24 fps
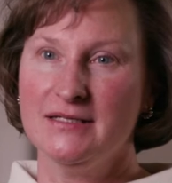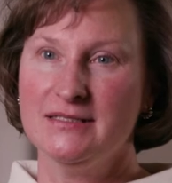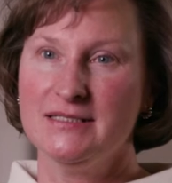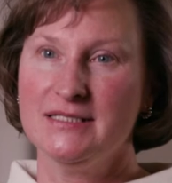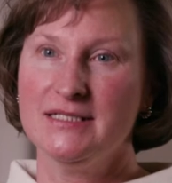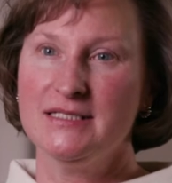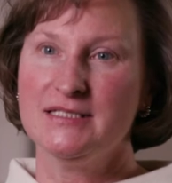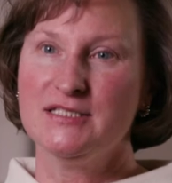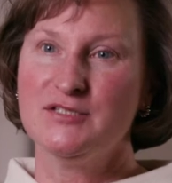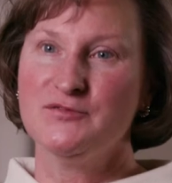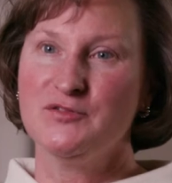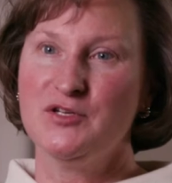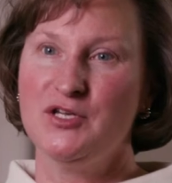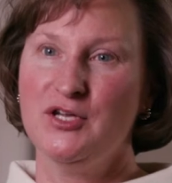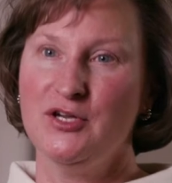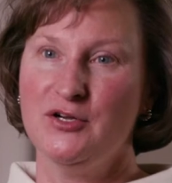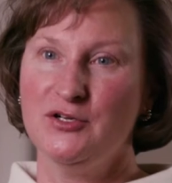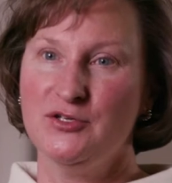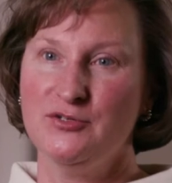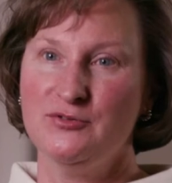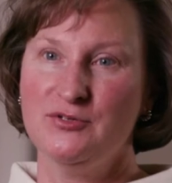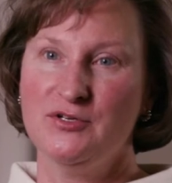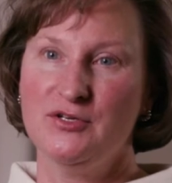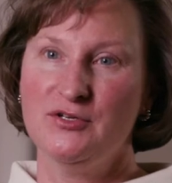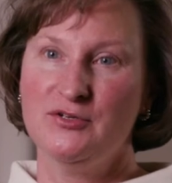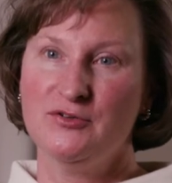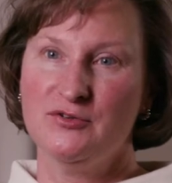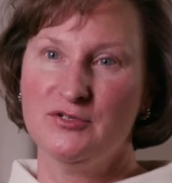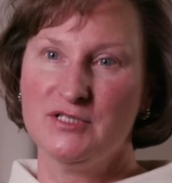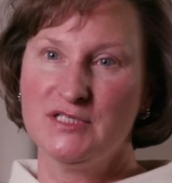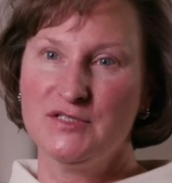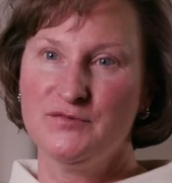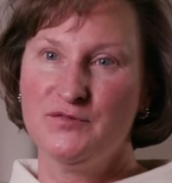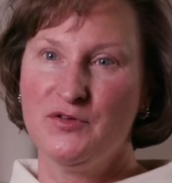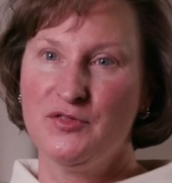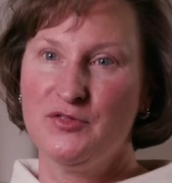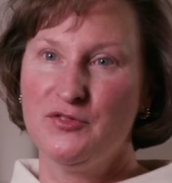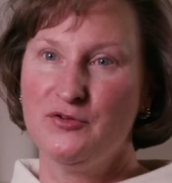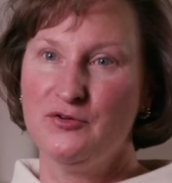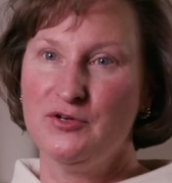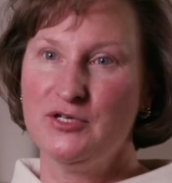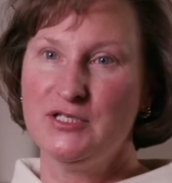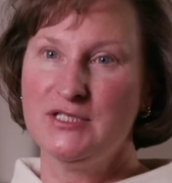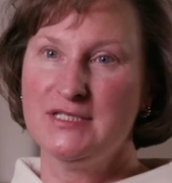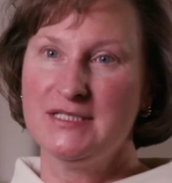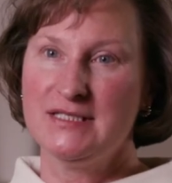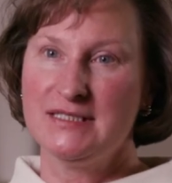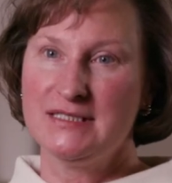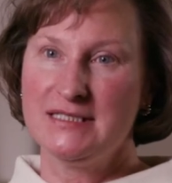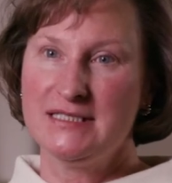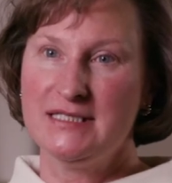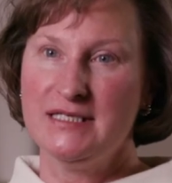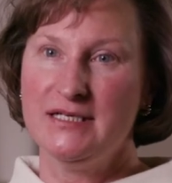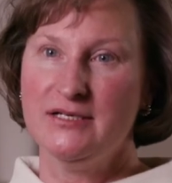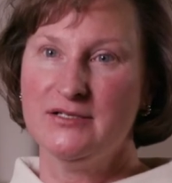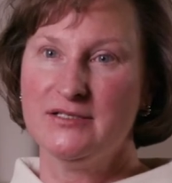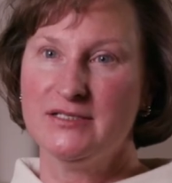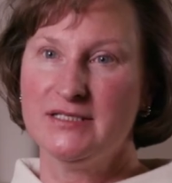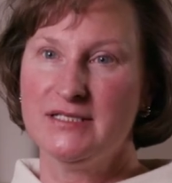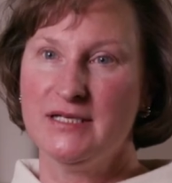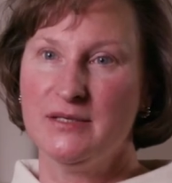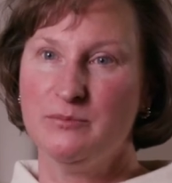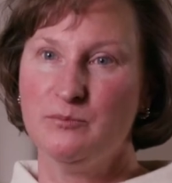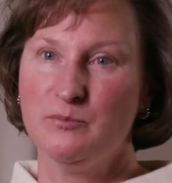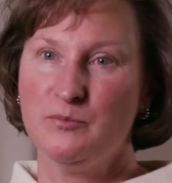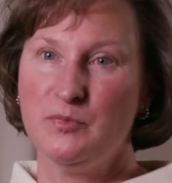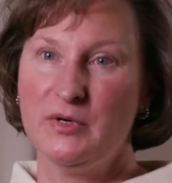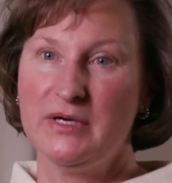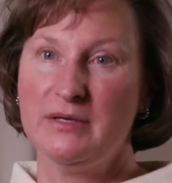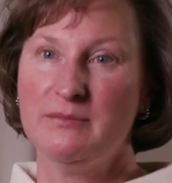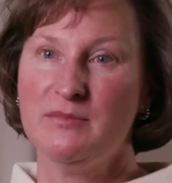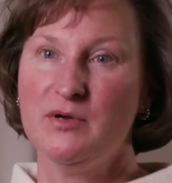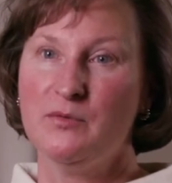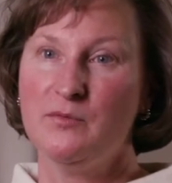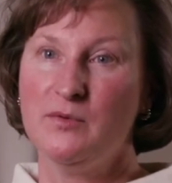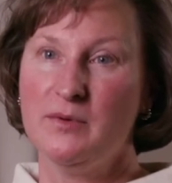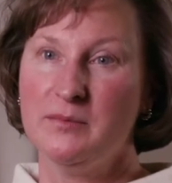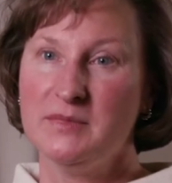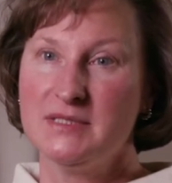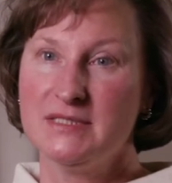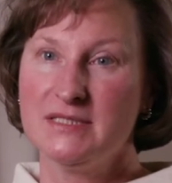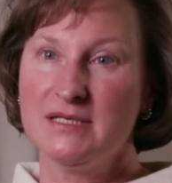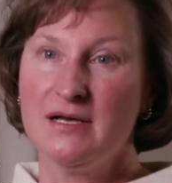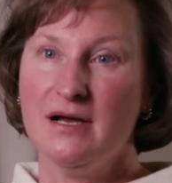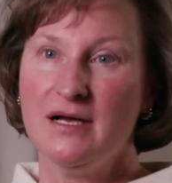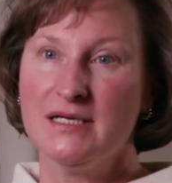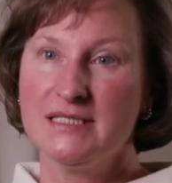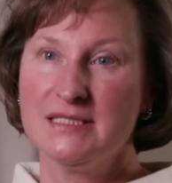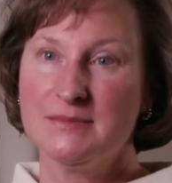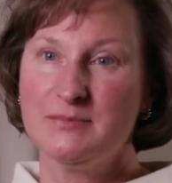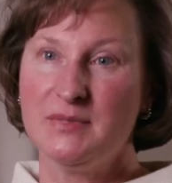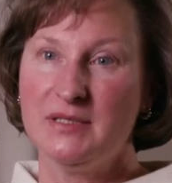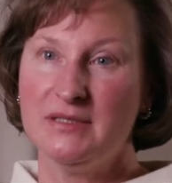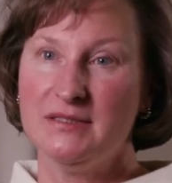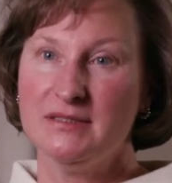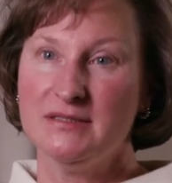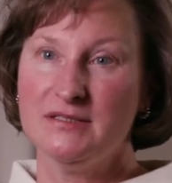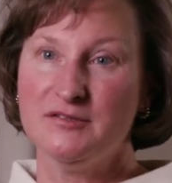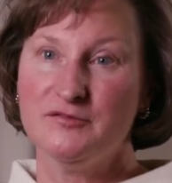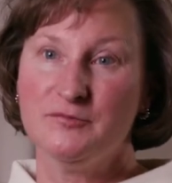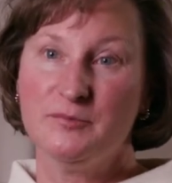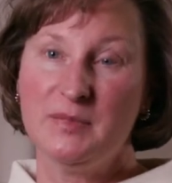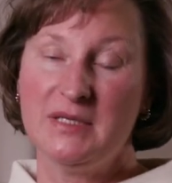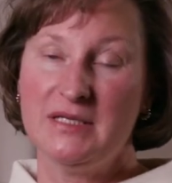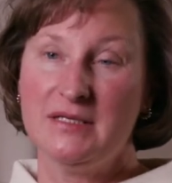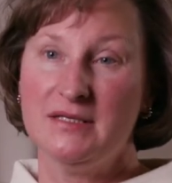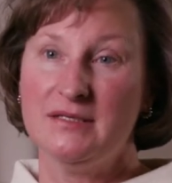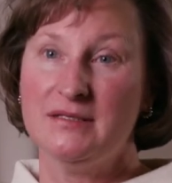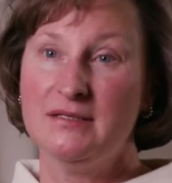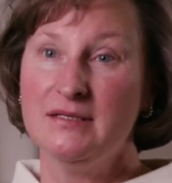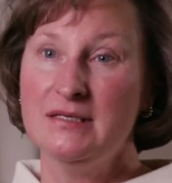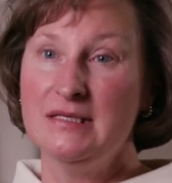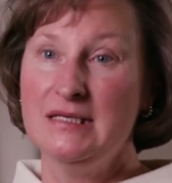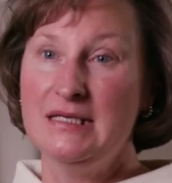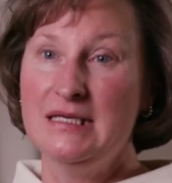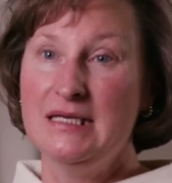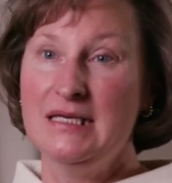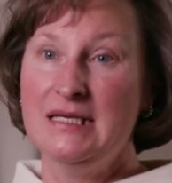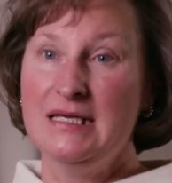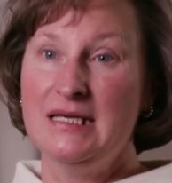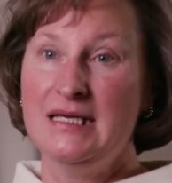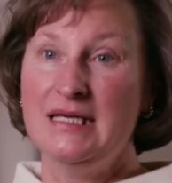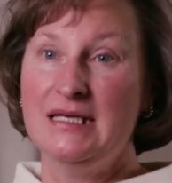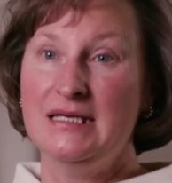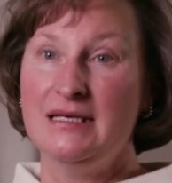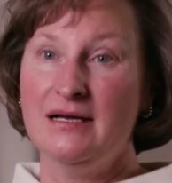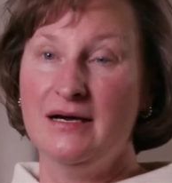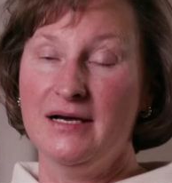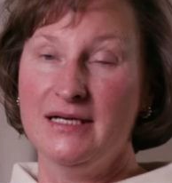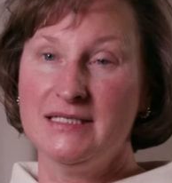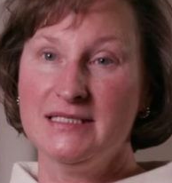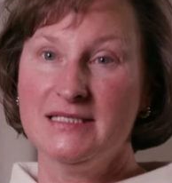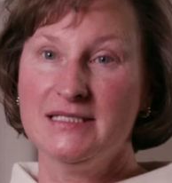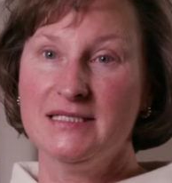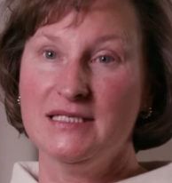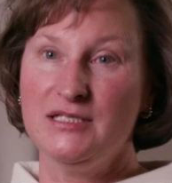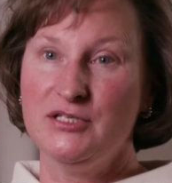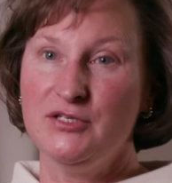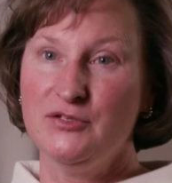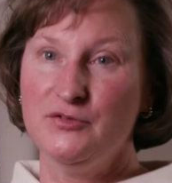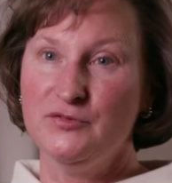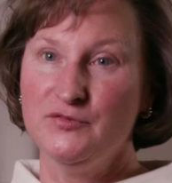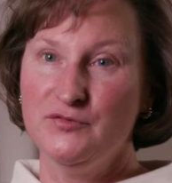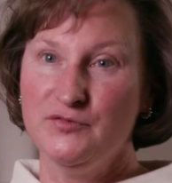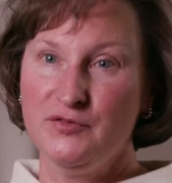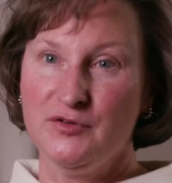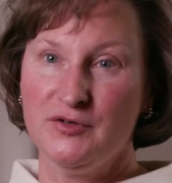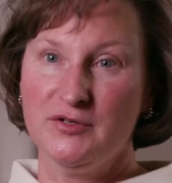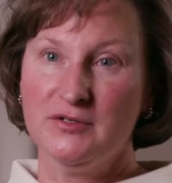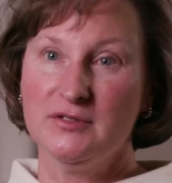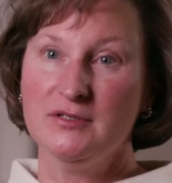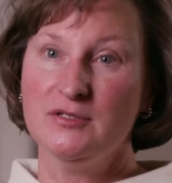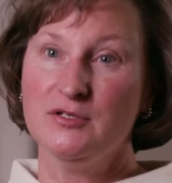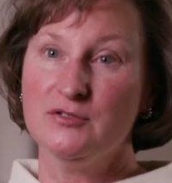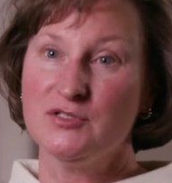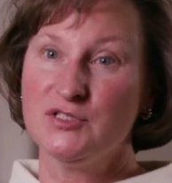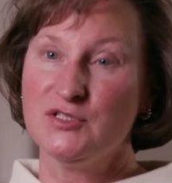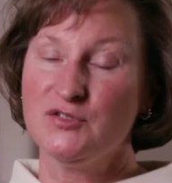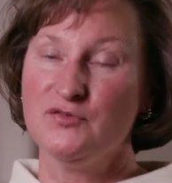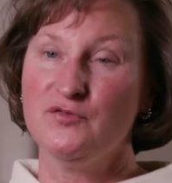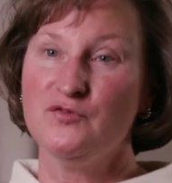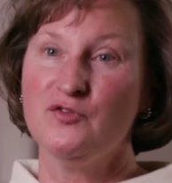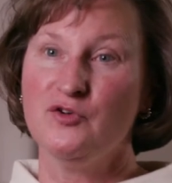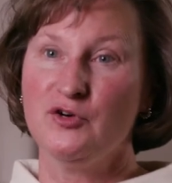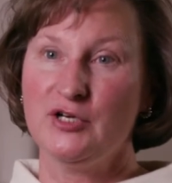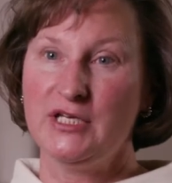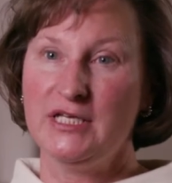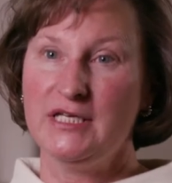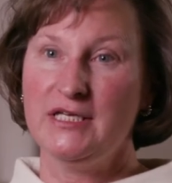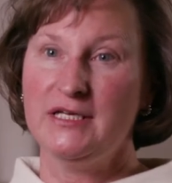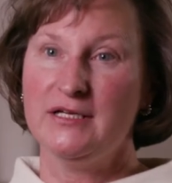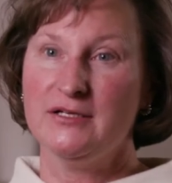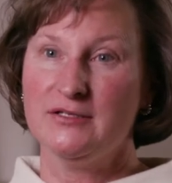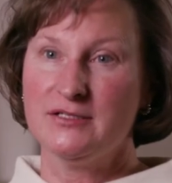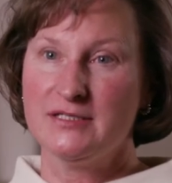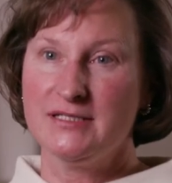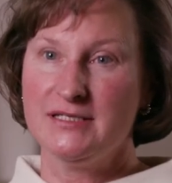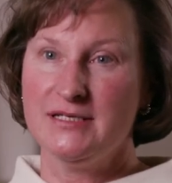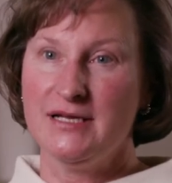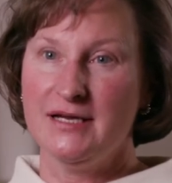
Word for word: intensive care unit nurse for 36 years at Brigham and Women's Hospital and have been in ICU for close to 40 years